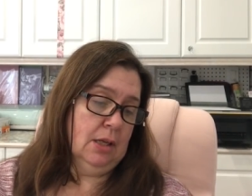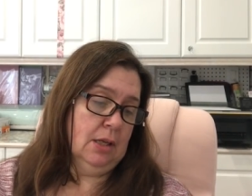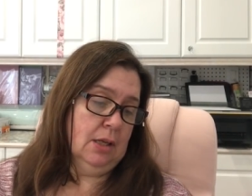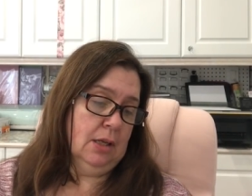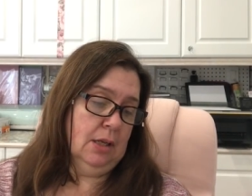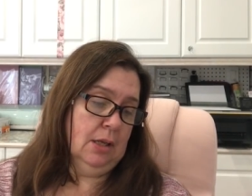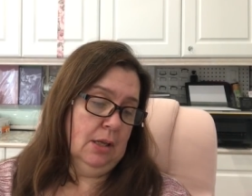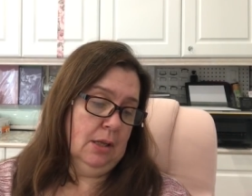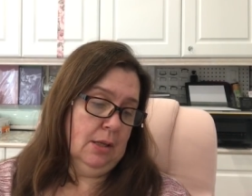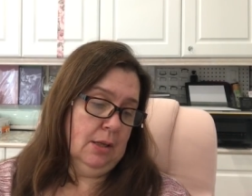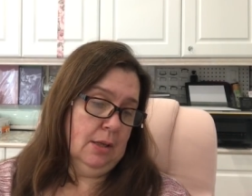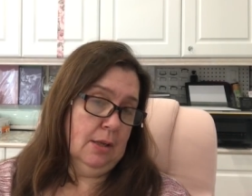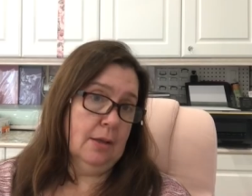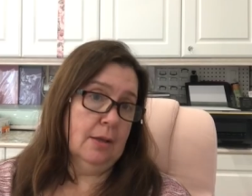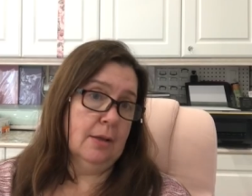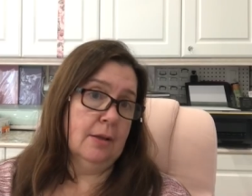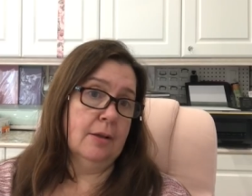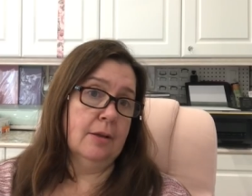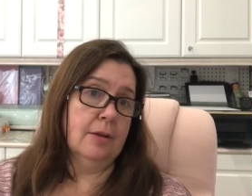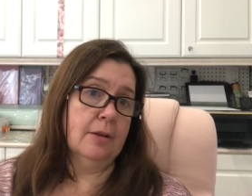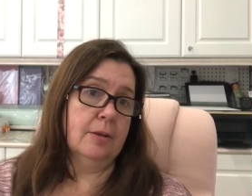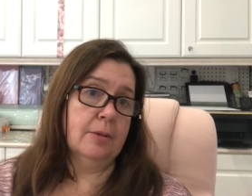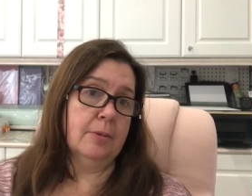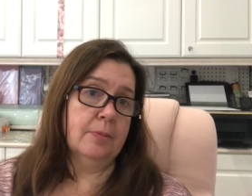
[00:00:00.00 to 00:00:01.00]

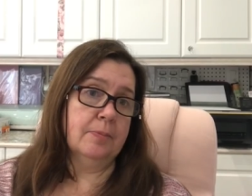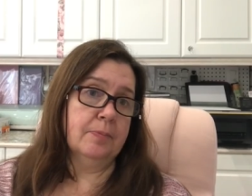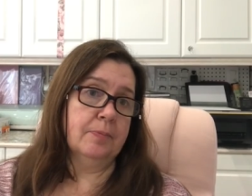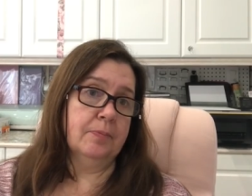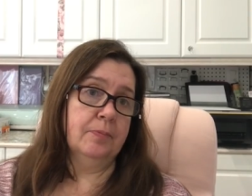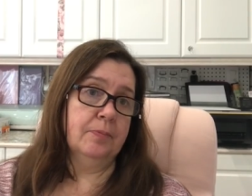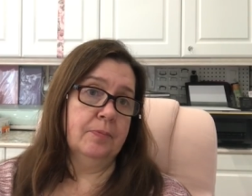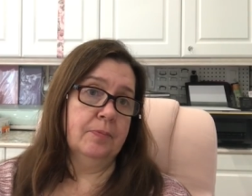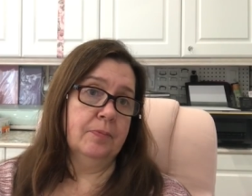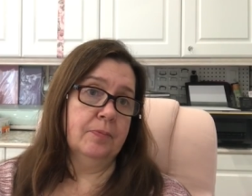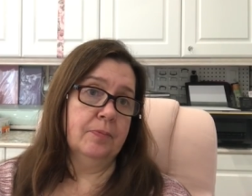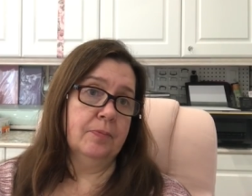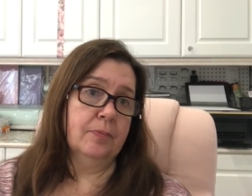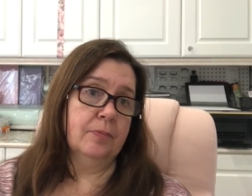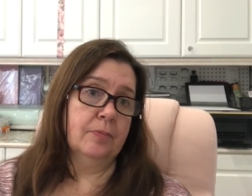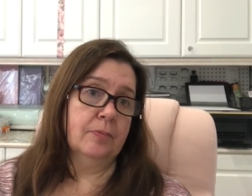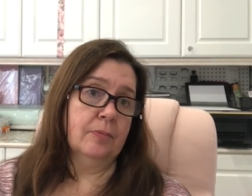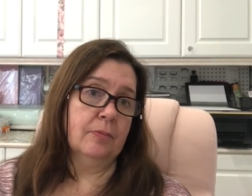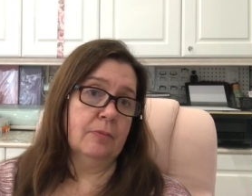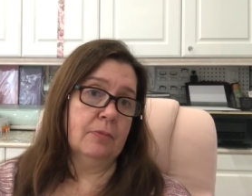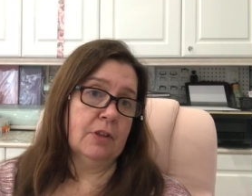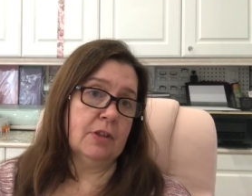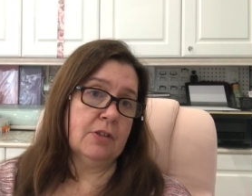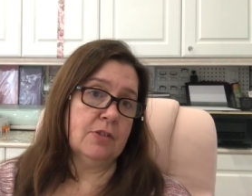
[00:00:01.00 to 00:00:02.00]
Um,
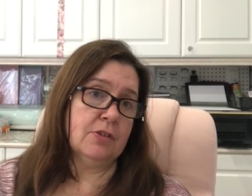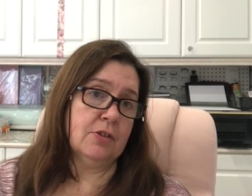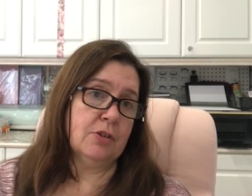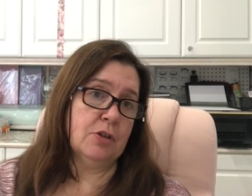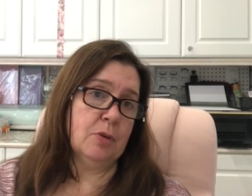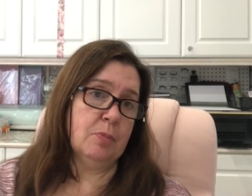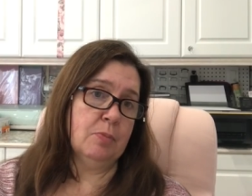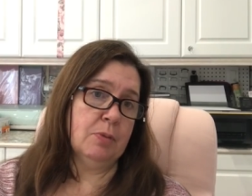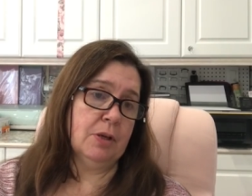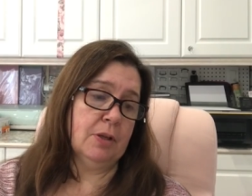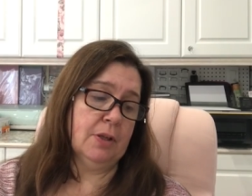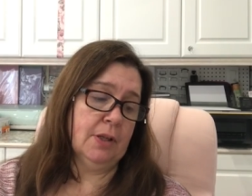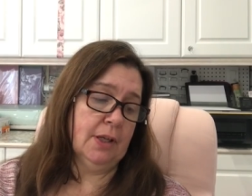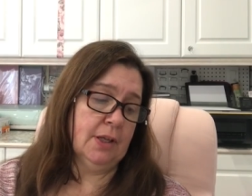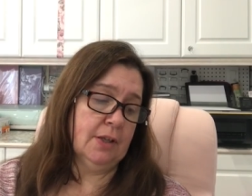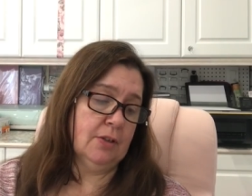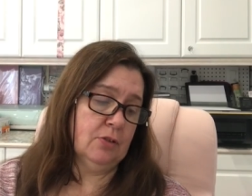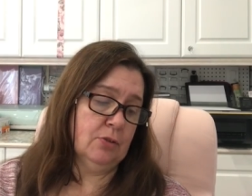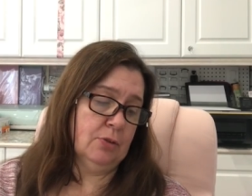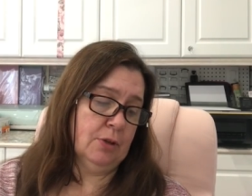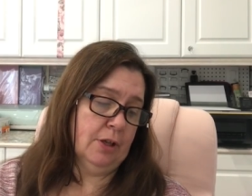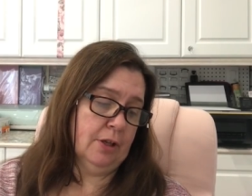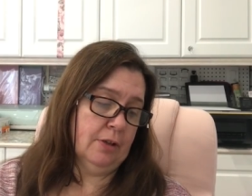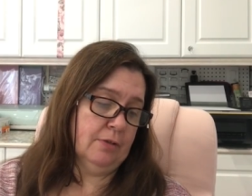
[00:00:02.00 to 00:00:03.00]
so you probably get
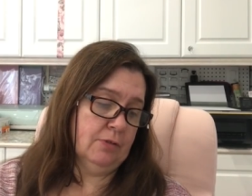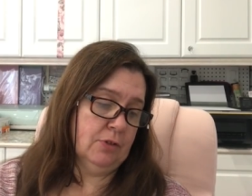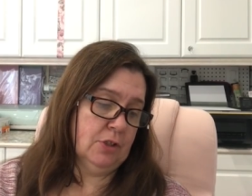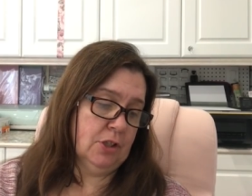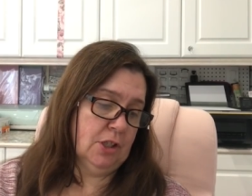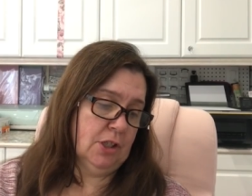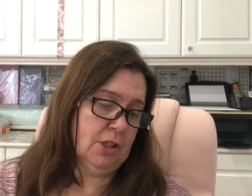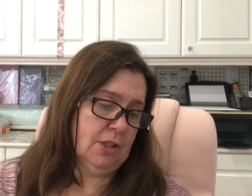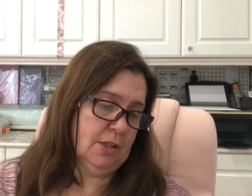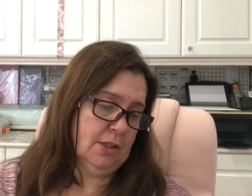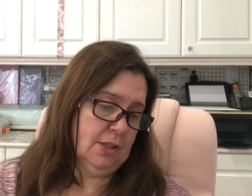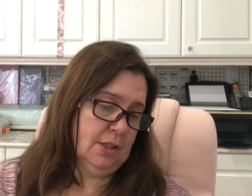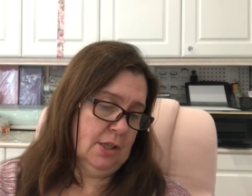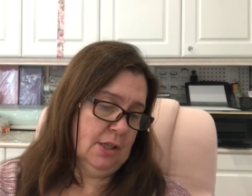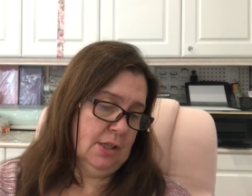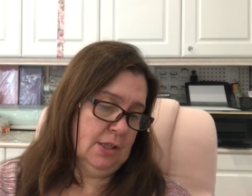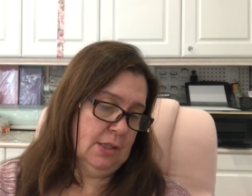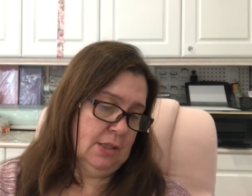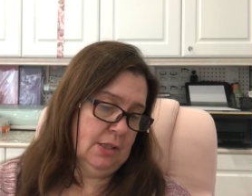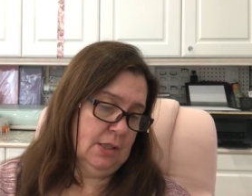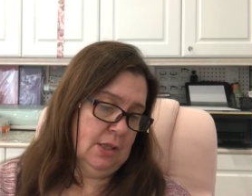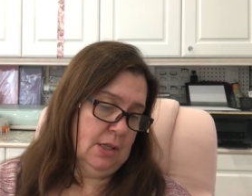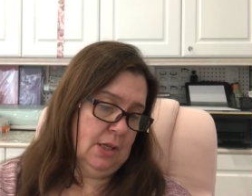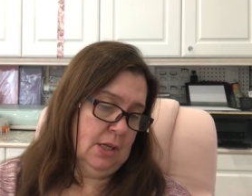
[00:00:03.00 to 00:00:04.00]
12 sheets, I
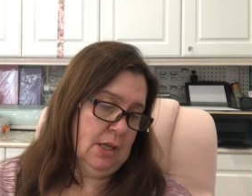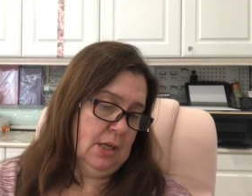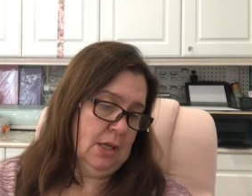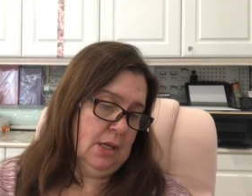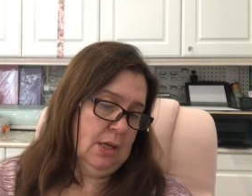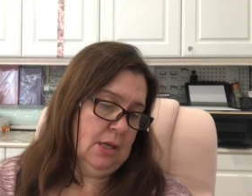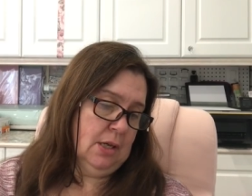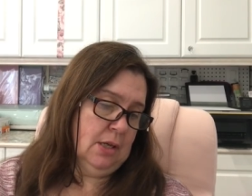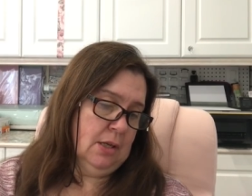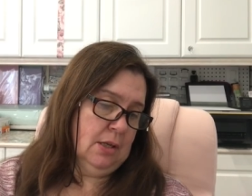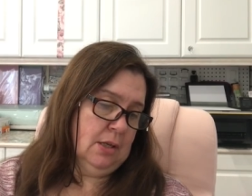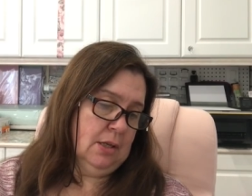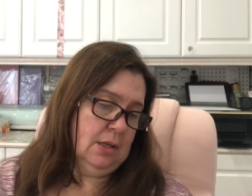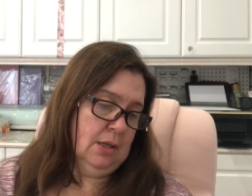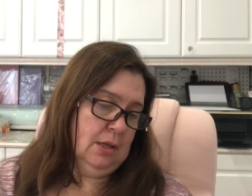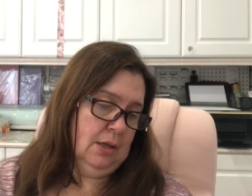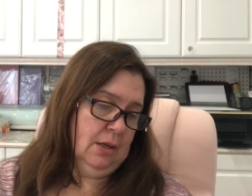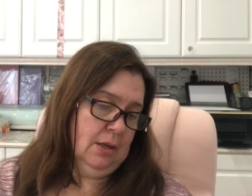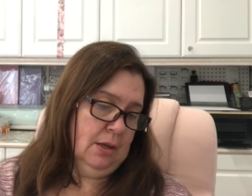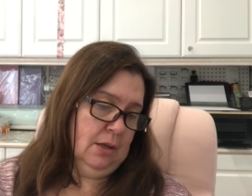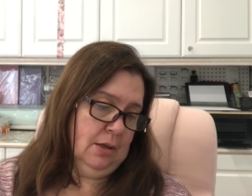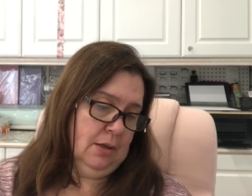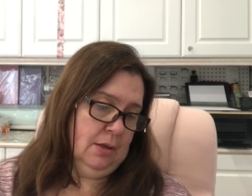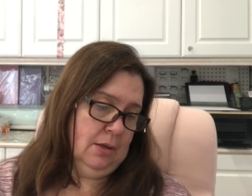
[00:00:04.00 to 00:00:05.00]
guess.
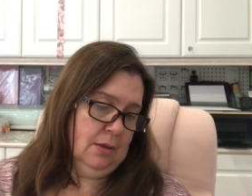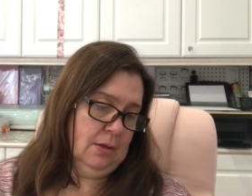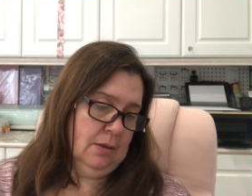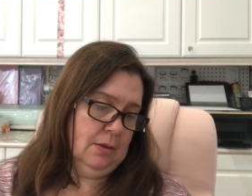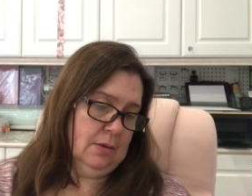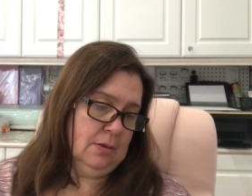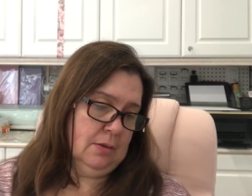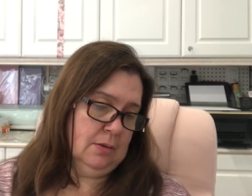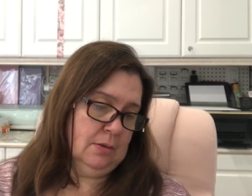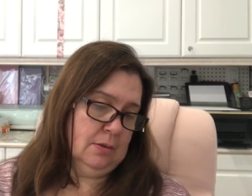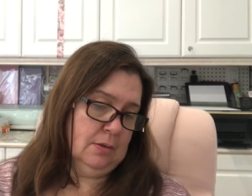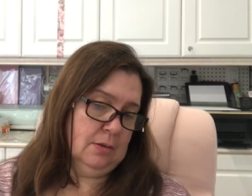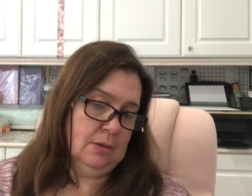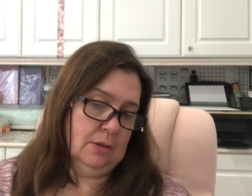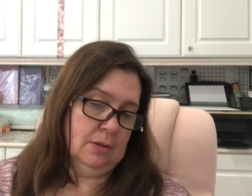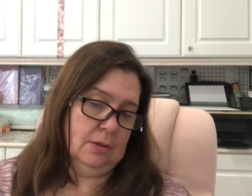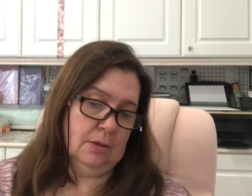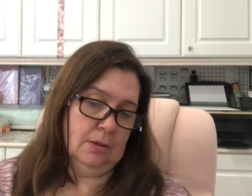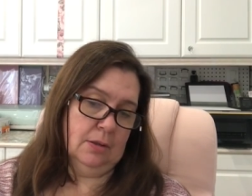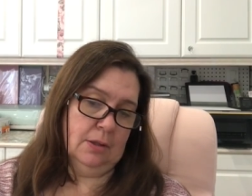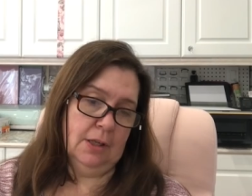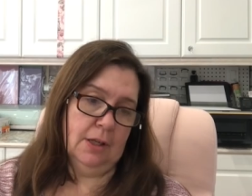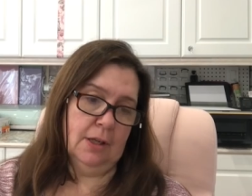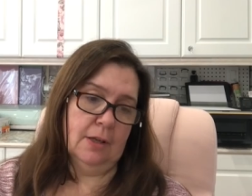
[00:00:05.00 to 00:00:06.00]
And
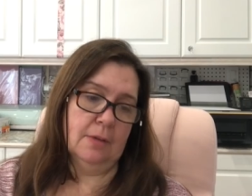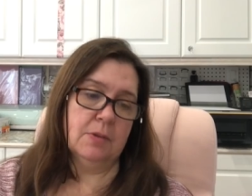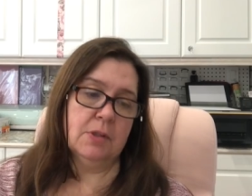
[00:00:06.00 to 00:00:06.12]
yeah,